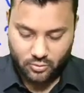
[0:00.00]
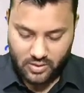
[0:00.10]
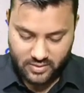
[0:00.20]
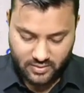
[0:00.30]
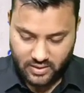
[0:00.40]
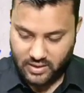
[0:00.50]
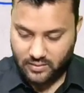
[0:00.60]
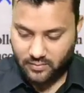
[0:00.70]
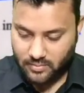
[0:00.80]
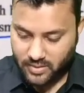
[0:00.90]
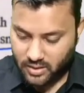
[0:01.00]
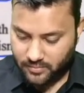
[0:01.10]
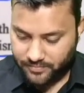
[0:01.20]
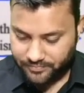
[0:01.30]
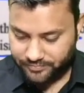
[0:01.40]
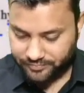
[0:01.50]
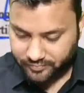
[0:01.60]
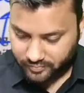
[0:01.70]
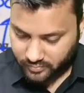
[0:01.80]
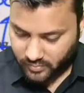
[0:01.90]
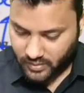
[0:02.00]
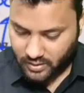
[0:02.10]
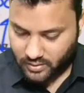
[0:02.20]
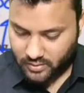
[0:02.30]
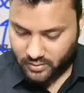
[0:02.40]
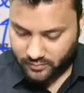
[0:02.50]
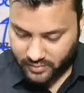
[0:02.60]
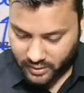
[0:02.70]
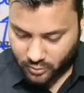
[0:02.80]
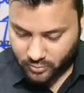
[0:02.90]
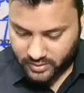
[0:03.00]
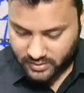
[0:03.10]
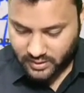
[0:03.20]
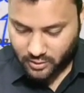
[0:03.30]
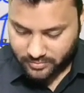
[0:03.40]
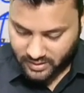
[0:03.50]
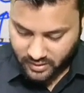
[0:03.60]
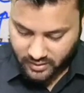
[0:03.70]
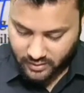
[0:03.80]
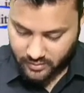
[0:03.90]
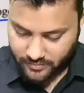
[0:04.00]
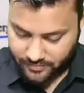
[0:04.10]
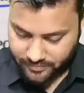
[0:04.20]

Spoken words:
So answer here will be 1, 2 and 3, option A.